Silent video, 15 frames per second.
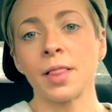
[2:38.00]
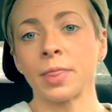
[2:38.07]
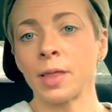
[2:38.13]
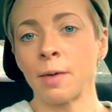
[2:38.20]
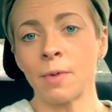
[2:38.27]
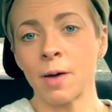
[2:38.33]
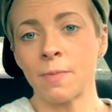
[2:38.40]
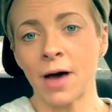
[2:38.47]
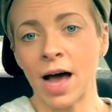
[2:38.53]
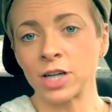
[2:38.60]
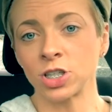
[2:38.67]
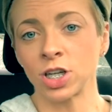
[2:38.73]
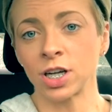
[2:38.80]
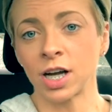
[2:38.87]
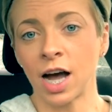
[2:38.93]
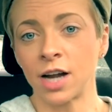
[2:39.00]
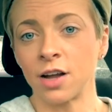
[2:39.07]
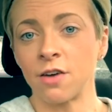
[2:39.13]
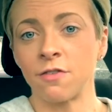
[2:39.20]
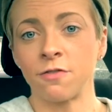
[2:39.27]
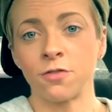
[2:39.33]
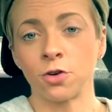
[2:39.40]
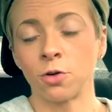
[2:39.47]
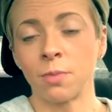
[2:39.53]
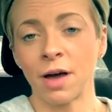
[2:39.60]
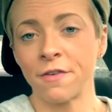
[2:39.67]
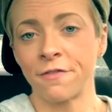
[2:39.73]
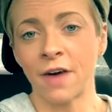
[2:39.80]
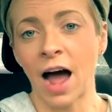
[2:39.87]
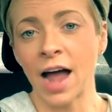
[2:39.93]
let my passion kind of fuel
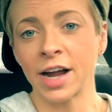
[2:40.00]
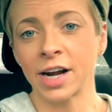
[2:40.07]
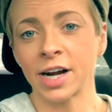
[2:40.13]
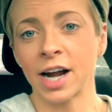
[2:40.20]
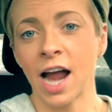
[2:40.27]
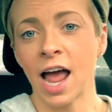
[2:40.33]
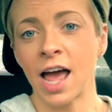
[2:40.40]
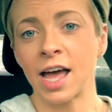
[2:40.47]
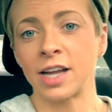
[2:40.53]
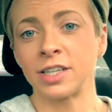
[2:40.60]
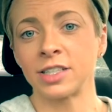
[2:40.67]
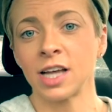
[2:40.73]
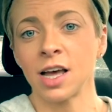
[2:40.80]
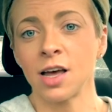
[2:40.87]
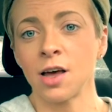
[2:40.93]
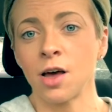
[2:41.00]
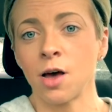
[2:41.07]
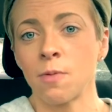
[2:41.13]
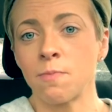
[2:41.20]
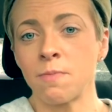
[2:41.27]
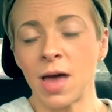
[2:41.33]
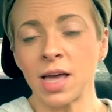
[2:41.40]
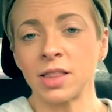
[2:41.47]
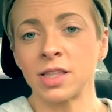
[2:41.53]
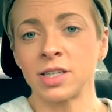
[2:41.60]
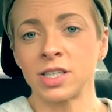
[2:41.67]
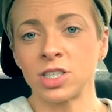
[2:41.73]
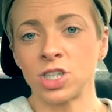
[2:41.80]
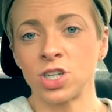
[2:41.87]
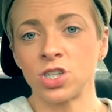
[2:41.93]
my fire and make the
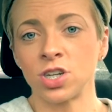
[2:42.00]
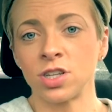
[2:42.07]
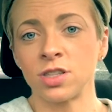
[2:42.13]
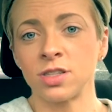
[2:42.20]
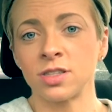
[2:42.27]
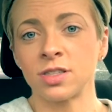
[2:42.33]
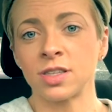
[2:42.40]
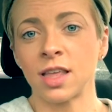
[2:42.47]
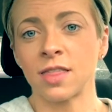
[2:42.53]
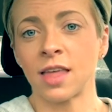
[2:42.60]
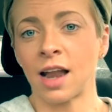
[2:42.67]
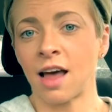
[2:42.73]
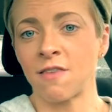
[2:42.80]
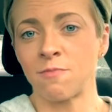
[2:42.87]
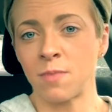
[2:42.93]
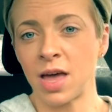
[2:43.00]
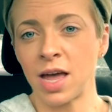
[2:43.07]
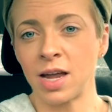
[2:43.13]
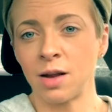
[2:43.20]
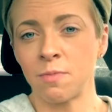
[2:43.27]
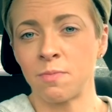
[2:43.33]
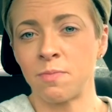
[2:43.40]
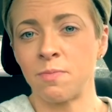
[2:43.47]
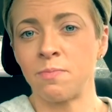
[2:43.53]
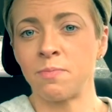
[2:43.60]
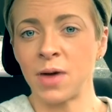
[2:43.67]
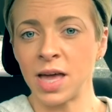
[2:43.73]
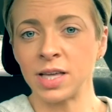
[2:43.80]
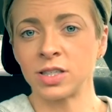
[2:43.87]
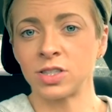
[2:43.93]
decisions that I've made
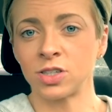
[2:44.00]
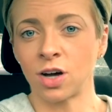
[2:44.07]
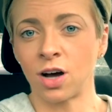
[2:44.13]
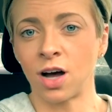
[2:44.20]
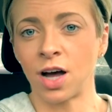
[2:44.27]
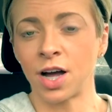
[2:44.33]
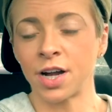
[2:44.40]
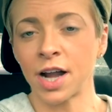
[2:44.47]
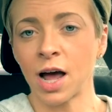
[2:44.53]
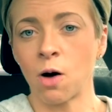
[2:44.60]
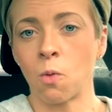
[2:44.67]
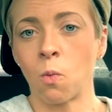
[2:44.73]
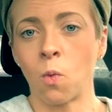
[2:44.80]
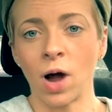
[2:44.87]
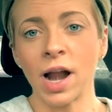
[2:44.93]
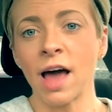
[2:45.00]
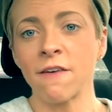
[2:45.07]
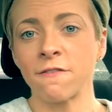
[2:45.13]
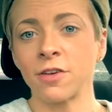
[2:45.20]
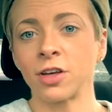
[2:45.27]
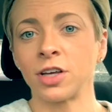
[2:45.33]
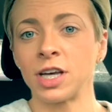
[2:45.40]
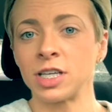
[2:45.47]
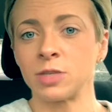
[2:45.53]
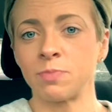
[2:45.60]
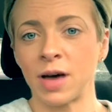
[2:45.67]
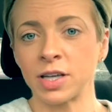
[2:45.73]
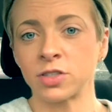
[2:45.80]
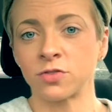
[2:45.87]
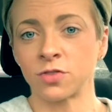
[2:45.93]
based on what I feel is
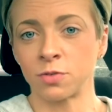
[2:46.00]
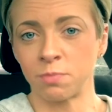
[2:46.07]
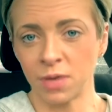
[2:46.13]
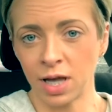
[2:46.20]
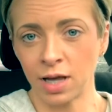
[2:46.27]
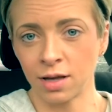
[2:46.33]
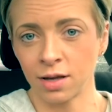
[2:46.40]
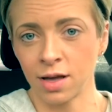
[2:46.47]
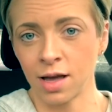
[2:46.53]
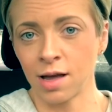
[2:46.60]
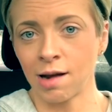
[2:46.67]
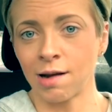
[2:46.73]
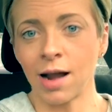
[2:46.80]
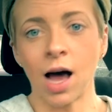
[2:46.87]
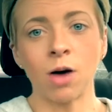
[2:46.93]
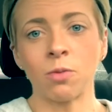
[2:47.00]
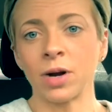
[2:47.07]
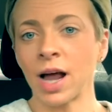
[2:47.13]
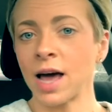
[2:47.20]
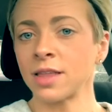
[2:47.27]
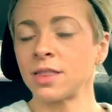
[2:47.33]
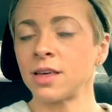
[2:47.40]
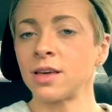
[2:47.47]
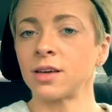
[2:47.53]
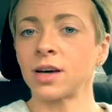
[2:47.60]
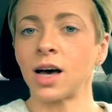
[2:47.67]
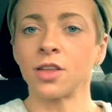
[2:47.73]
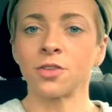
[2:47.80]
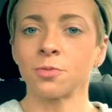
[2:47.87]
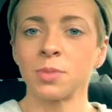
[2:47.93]
best for me. Not what I think
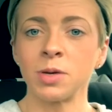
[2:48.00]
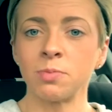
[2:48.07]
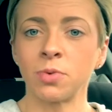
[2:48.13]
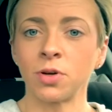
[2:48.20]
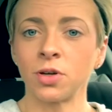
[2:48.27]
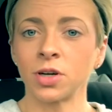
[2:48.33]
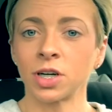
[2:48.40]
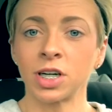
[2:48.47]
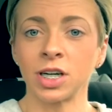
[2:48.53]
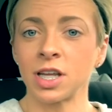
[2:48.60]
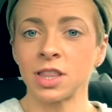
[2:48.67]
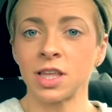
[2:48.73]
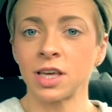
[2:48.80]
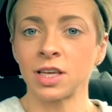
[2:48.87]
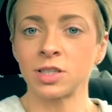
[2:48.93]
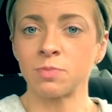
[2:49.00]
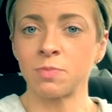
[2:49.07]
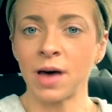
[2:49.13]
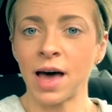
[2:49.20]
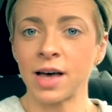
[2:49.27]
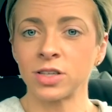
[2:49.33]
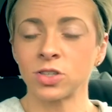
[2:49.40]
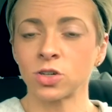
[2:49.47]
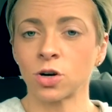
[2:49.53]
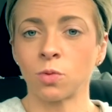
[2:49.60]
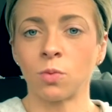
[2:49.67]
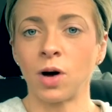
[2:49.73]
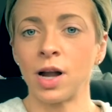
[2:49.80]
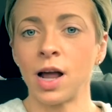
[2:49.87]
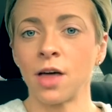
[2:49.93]
other people are gonna think is best, or
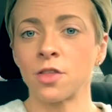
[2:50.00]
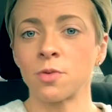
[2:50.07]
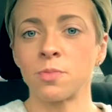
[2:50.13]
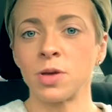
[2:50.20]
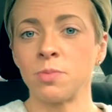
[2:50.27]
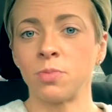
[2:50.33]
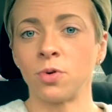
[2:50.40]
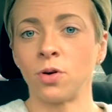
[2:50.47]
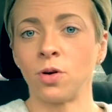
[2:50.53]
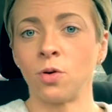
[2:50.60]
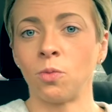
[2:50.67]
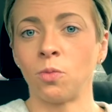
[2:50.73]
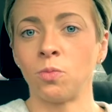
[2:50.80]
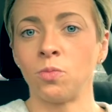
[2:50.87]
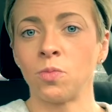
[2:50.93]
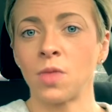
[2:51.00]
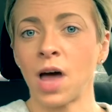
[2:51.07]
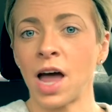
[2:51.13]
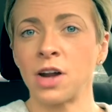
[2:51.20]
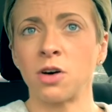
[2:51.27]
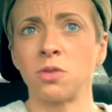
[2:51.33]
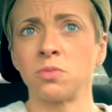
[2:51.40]
what other people, I